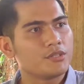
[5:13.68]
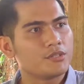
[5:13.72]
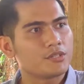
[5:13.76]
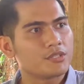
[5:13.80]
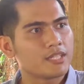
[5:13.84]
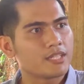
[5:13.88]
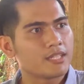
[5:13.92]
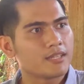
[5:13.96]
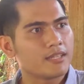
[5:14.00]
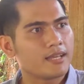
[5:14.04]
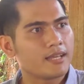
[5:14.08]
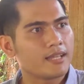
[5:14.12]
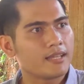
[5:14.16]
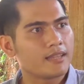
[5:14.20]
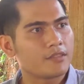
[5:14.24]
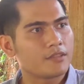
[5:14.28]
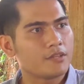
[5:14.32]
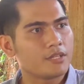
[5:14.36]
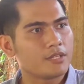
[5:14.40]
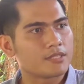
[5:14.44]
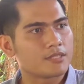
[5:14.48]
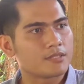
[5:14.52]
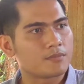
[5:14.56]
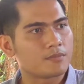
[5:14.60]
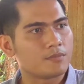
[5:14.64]
You said that
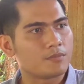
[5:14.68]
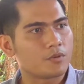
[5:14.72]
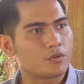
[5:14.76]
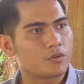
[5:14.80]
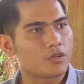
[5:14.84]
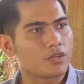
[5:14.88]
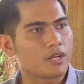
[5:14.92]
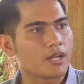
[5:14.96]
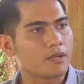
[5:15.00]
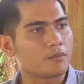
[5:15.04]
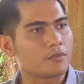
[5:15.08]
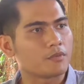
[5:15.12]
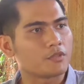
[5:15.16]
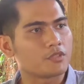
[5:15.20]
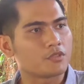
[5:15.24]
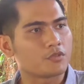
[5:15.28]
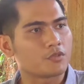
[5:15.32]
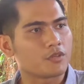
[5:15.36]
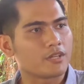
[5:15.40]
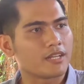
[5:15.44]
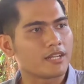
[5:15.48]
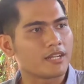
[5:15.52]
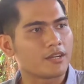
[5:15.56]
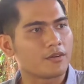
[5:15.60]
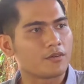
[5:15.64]
this program is
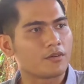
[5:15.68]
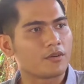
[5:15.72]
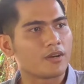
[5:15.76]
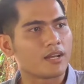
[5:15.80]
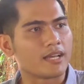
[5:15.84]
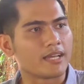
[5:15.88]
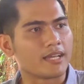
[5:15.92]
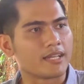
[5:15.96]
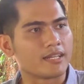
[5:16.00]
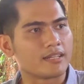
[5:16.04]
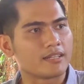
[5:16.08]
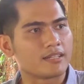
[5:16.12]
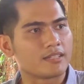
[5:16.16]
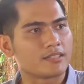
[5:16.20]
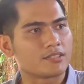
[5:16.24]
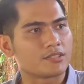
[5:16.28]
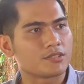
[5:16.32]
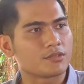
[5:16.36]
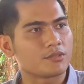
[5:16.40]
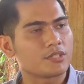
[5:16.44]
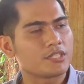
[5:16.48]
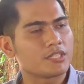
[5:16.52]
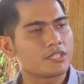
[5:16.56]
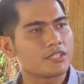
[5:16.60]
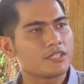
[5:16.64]
running online.
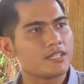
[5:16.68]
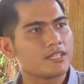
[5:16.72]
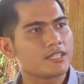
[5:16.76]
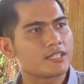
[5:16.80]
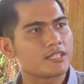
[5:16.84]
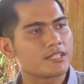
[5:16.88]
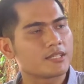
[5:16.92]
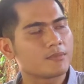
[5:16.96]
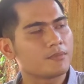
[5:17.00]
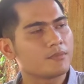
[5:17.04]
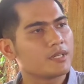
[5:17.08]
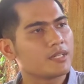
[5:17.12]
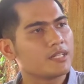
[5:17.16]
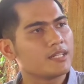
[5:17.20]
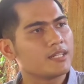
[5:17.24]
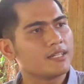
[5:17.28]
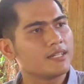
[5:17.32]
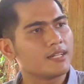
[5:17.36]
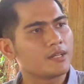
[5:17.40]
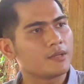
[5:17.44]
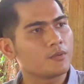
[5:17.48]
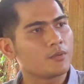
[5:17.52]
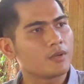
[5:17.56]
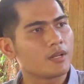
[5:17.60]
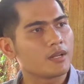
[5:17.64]
So is there somebody
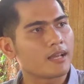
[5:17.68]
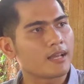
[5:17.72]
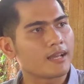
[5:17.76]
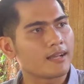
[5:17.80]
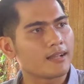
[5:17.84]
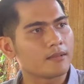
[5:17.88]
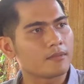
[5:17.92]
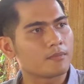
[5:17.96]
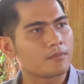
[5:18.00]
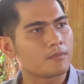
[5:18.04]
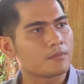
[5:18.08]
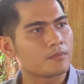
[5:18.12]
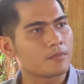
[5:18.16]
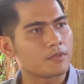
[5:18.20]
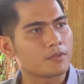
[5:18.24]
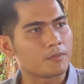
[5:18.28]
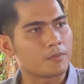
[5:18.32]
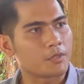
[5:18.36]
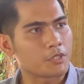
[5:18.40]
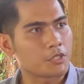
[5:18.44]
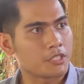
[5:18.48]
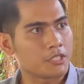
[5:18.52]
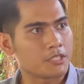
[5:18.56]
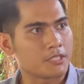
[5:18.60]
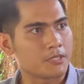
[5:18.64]
that will help the
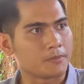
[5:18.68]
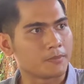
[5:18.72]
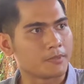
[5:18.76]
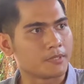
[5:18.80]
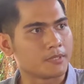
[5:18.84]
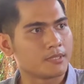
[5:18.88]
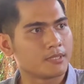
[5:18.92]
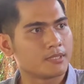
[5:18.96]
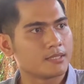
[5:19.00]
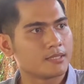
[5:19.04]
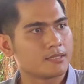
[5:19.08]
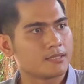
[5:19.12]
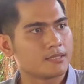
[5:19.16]
participant?